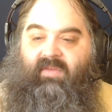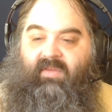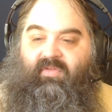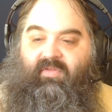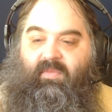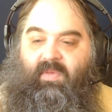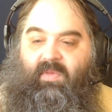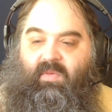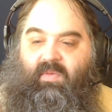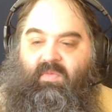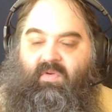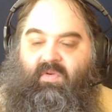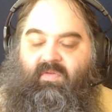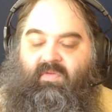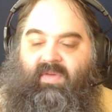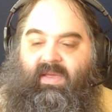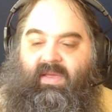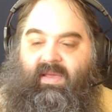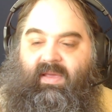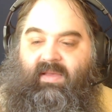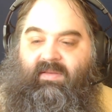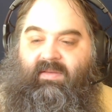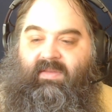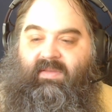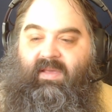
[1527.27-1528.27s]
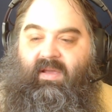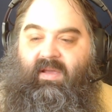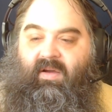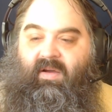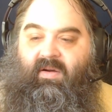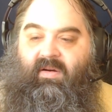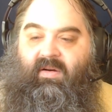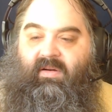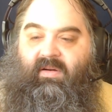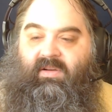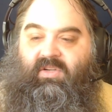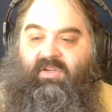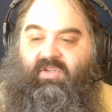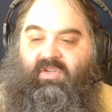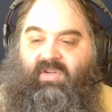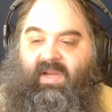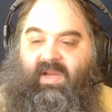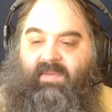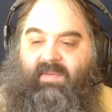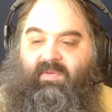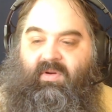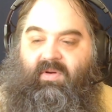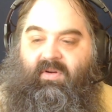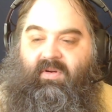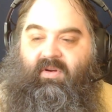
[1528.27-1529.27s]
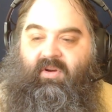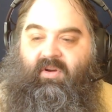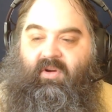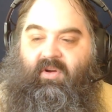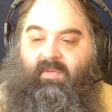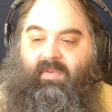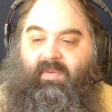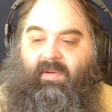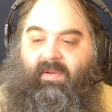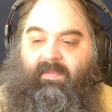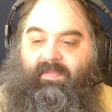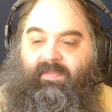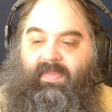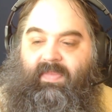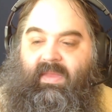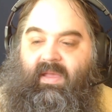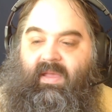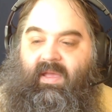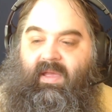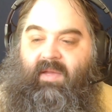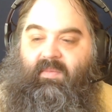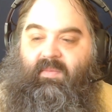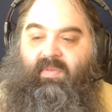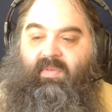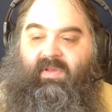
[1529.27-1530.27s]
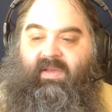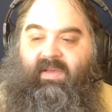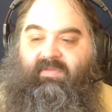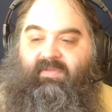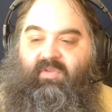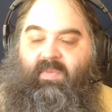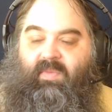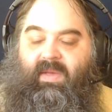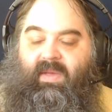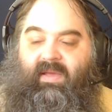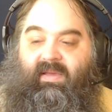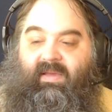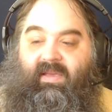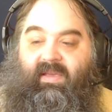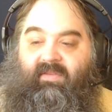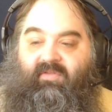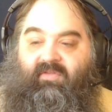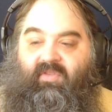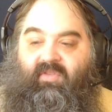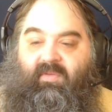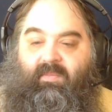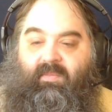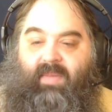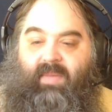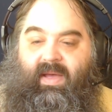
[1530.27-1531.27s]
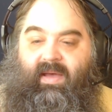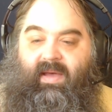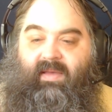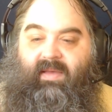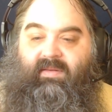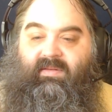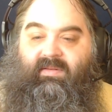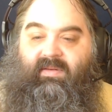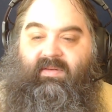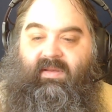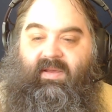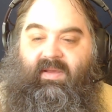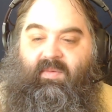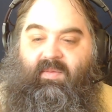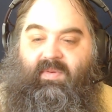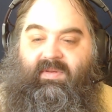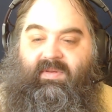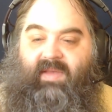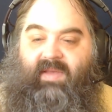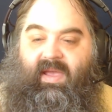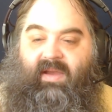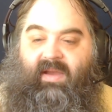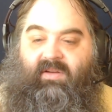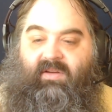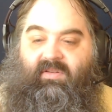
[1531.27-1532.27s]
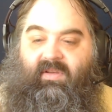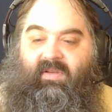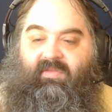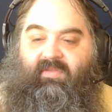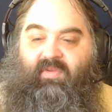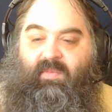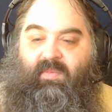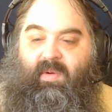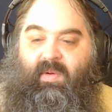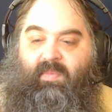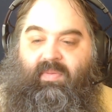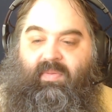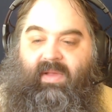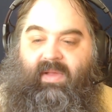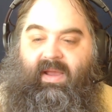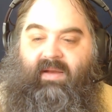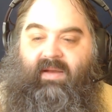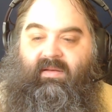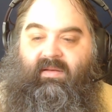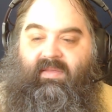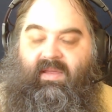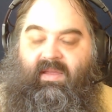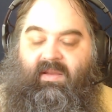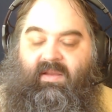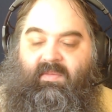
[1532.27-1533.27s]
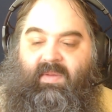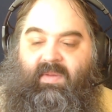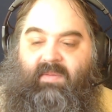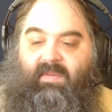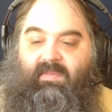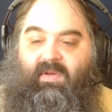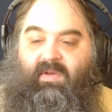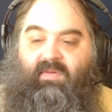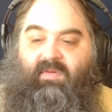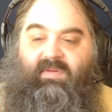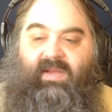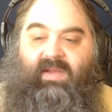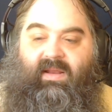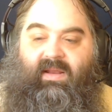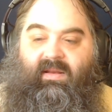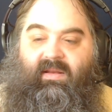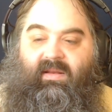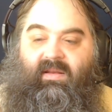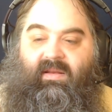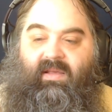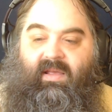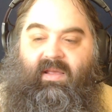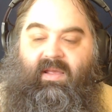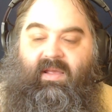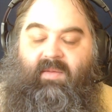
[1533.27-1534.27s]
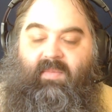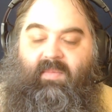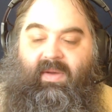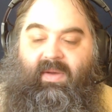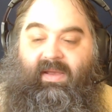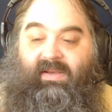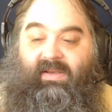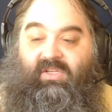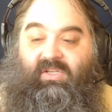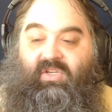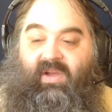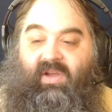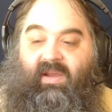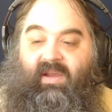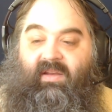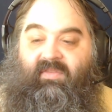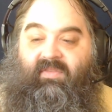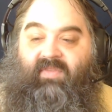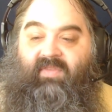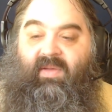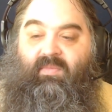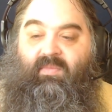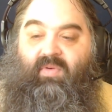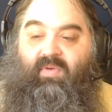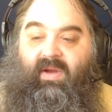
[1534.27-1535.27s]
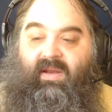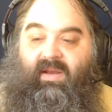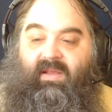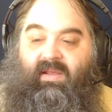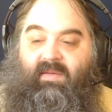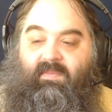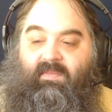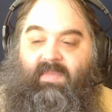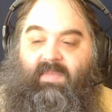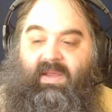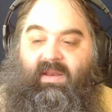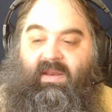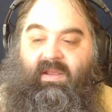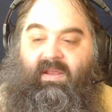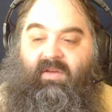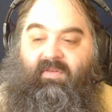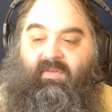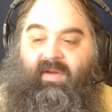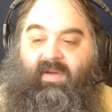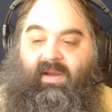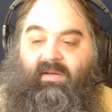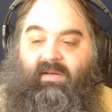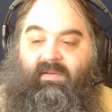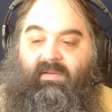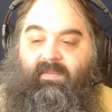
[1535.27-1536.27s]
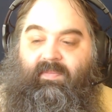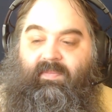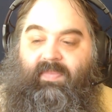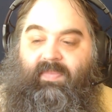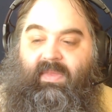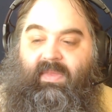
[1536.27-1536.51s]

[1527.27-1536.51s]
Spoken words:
not from the movie is the heart-shaped herb. Believed to be a gift from Bast, it was actually from a plant that had been mutated by a giant vibranium meteorite.